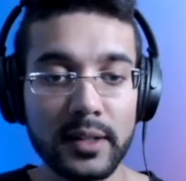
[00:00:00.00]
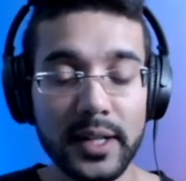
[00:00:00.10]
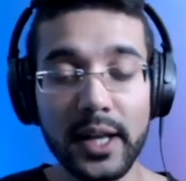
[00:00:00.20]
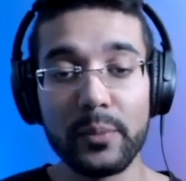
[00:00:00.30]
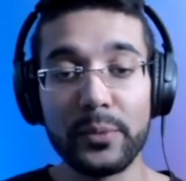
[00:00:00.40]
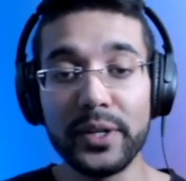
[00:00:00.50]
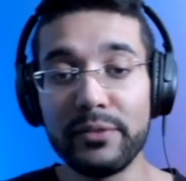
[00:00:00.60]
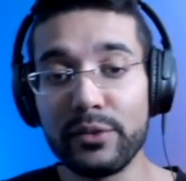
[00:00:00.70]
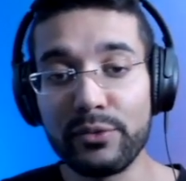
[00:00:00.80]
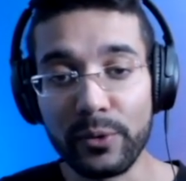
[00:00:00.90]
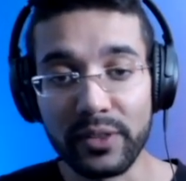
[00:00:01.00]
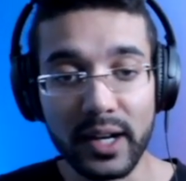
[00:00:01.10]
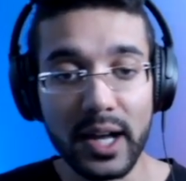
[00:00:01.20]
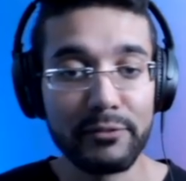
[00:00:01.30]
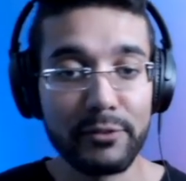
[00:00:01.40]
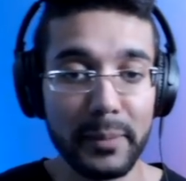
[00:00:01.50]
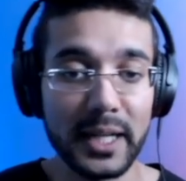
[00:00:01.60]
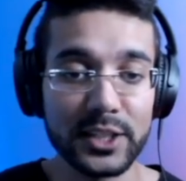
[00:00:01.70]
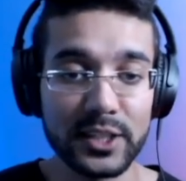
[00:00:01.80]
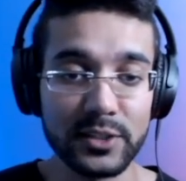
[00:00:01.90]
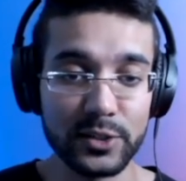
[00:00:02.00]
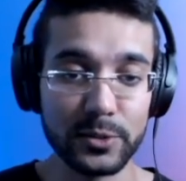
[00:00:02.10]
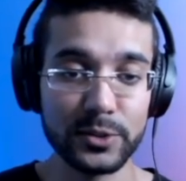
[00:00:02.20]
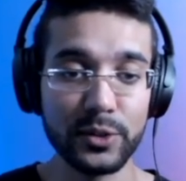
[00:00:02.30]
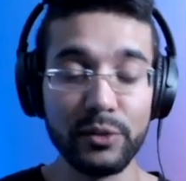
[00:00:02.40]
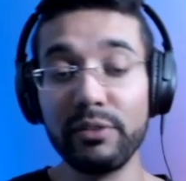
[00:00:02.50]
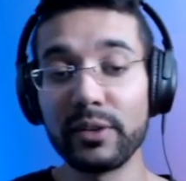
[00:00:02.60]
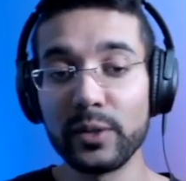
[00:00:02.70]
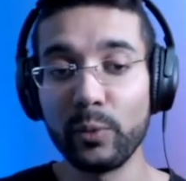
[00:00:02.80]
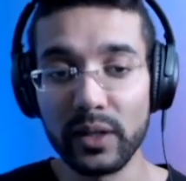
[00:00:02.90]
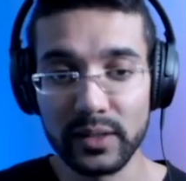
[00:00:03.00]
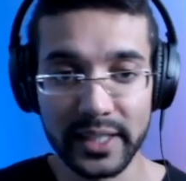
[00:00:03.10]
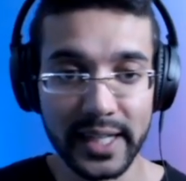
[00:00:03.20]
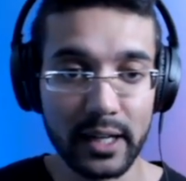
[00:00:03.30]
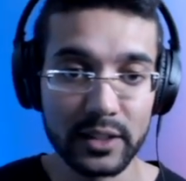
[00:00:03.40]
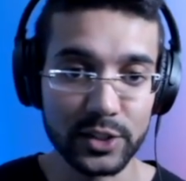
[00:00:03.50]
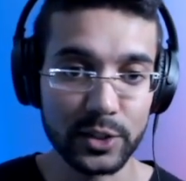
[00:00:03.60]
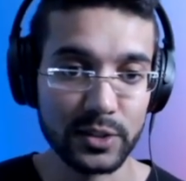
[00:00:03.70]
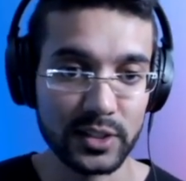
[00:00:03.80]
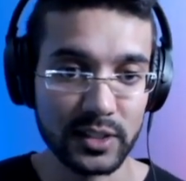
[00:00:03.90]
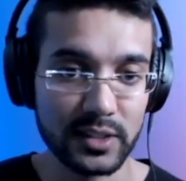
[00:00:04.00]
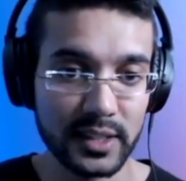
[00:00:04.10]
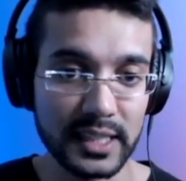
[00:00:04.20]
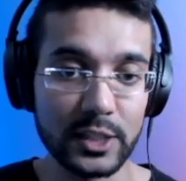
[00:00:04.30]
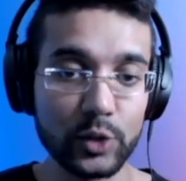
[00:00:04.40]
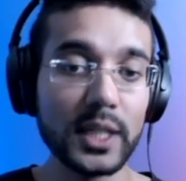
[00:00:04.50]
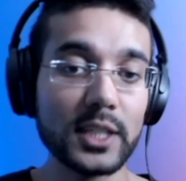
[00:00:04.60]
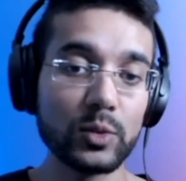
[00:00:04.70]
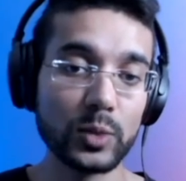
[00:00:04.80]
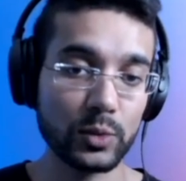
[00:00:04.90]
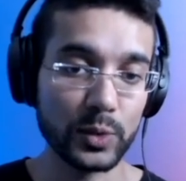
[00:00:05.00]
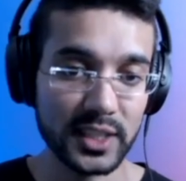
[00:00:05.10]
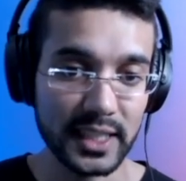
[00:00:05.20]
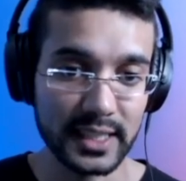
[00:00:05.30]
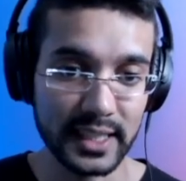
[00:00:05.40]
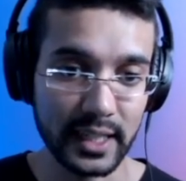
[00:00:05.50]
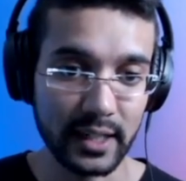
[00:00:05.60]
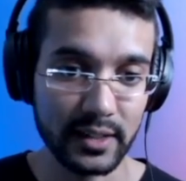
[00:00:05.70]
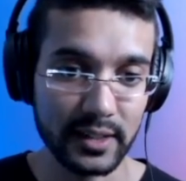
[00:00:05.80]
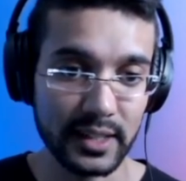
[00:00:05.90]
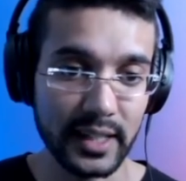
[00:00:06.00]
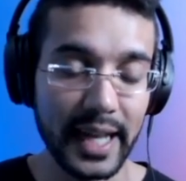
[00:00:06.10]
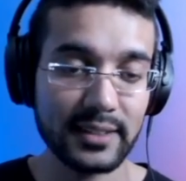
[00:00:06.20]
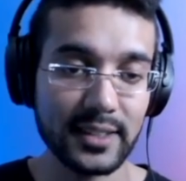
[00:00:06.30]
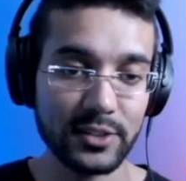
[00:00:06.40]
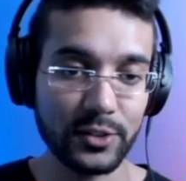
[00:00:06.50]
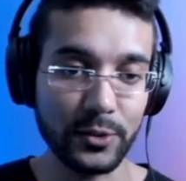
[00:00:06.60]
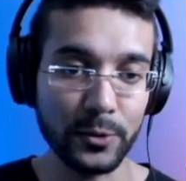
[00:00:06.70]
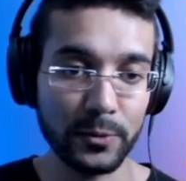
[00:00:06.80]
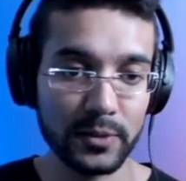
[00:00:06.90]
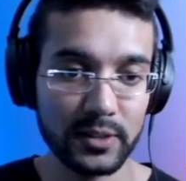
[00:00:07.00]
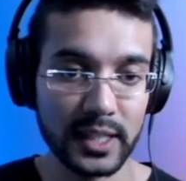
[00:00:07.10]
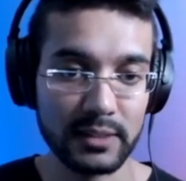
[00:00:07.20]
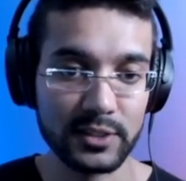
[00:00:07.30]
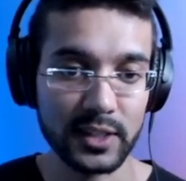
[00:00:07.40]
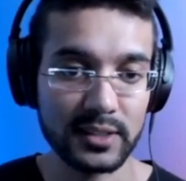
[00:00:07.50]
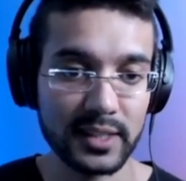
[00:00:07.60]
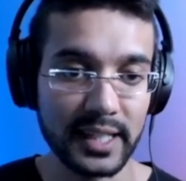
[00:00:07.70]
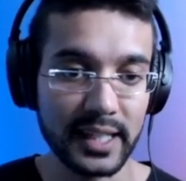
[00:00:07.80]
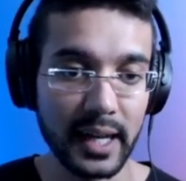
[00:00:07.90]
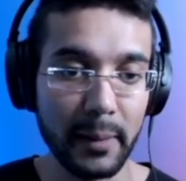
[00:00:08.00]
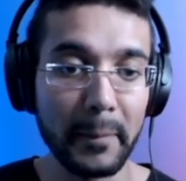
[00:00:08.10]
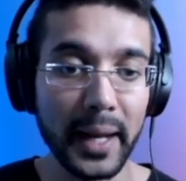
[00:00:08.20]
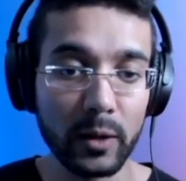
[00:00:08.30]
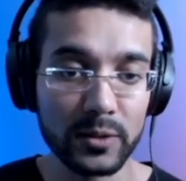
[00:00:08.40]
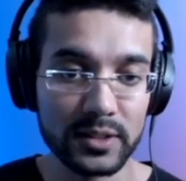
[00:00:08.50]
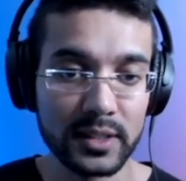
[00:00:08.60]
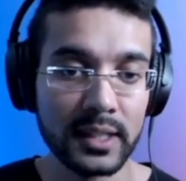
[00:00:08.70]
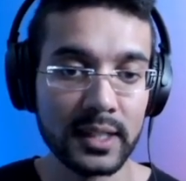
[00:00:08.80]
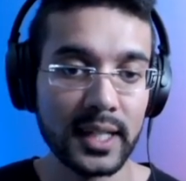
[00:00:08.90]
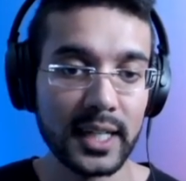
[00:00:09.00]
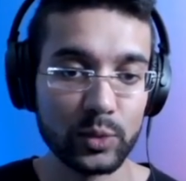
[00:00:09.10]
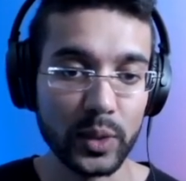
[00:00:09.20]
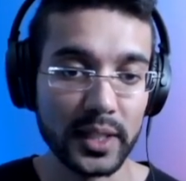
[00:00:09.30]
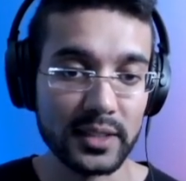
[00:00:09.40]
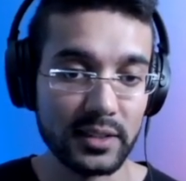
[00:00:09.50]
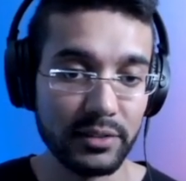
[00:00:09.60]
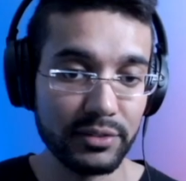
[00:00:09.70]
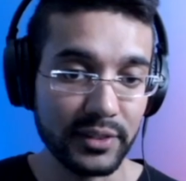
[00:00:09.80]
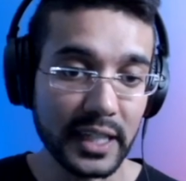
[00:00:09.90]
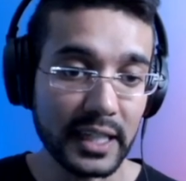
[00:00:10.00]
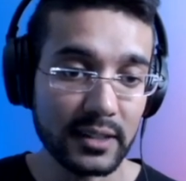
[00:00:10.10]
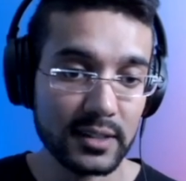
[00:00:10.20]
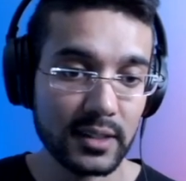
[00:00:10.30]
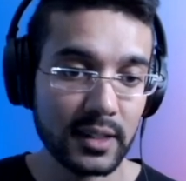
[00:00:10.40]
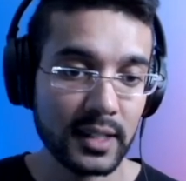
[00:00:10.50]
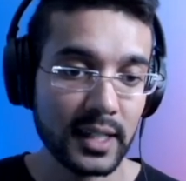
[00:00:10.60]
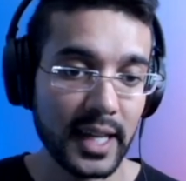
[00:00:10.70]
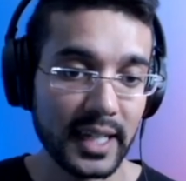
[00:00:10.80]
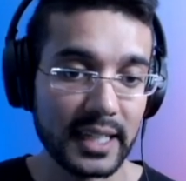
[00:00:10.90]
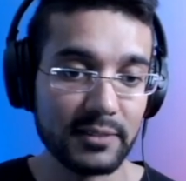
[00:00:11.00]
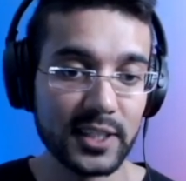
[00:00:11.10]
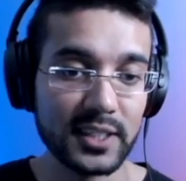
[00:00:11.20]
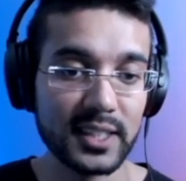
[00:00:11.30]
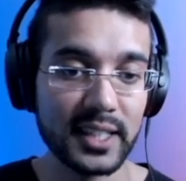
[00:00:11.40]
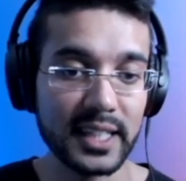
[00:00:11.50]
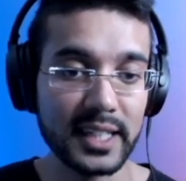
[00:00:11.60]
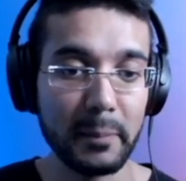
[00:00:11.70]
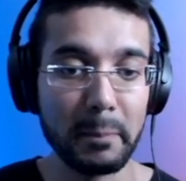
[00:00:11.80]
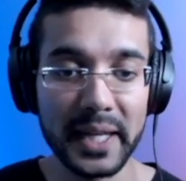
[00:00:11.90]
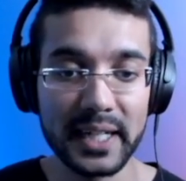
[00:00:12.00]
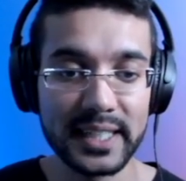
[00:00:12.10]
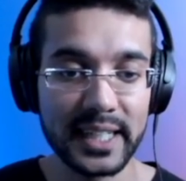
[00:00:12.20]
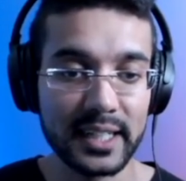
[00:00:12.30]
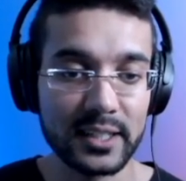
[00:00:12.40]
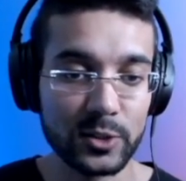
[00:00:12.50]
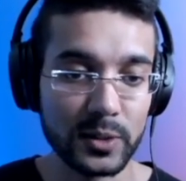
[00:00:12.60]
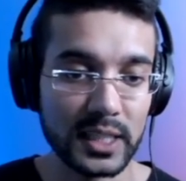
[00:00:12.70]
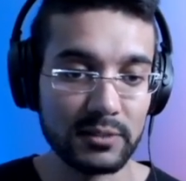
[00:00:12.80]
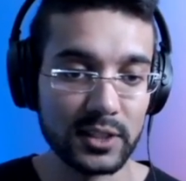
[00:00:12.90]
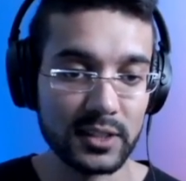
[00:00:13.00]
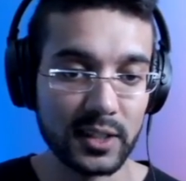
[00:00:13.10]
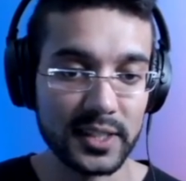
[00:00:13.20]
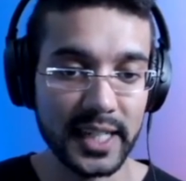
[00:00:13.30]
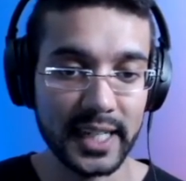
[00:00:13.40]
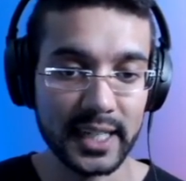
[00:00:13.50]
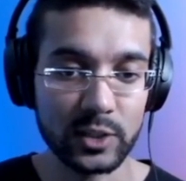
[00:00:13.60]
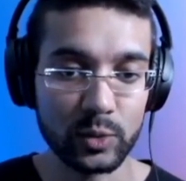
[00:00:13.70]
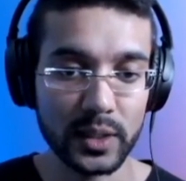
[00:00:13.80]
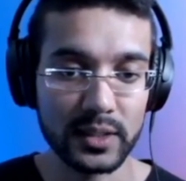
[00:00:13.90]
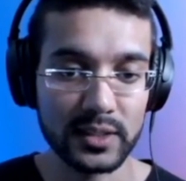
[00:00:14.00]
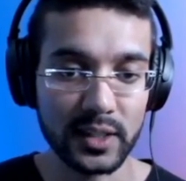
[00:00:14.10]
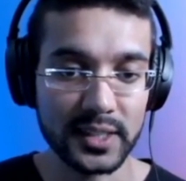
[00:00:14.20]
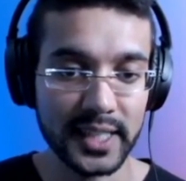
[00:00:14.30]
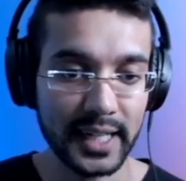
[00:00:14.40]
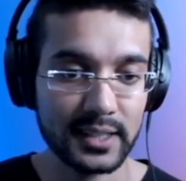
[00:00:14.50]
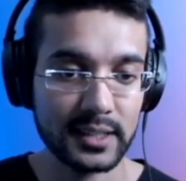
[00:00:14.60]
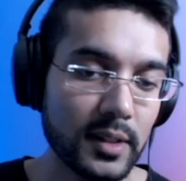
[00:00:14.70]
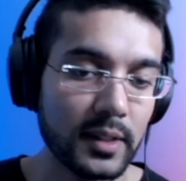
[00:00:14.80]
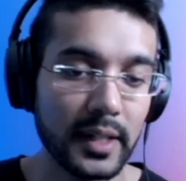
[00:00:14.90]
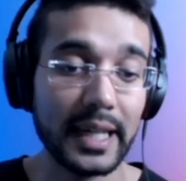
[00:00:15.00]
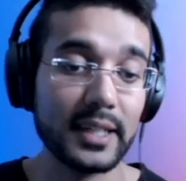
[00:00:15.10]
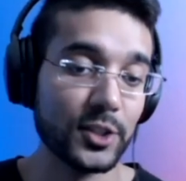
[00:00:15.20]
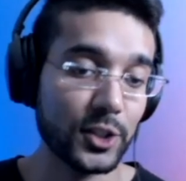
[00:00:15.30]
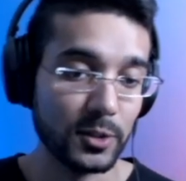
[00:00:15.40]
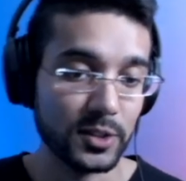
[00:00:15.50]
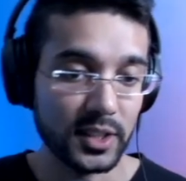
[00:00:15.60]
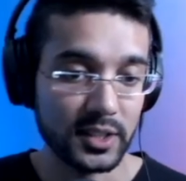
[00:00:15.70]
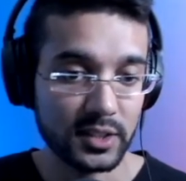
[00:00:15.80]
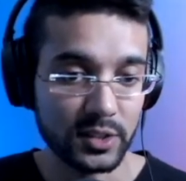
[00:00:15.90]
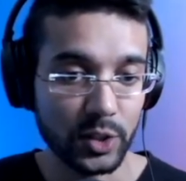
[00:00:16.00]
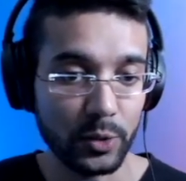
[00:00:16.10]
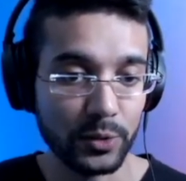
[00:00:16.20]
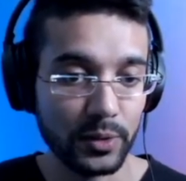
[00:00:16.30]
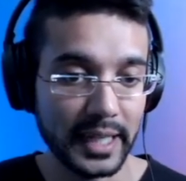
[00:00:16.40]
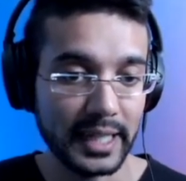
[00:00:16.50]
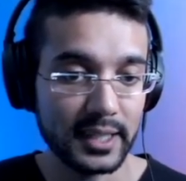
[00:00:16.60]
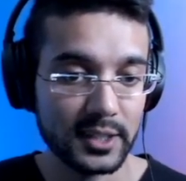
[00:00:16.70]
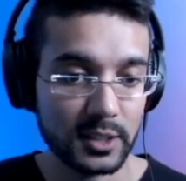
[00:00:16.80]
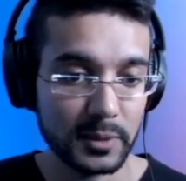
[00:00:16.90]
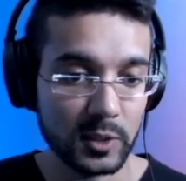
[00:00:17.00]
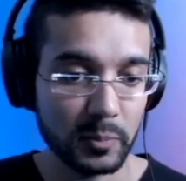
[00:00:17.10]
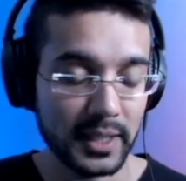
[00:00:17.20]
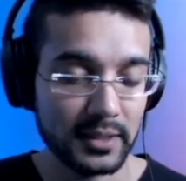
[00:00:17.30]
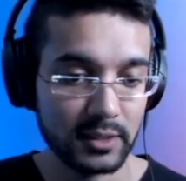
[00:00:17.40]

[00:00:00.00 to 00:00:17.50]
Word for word: Now, the preview for the confirmation is also very well laid out. It shows us the address which we're sending the assets to, gives us the amount as well as the fees, and it gives us the metadata. So it gives us our tag as well as our text, and it shows us the total A D A to be spent.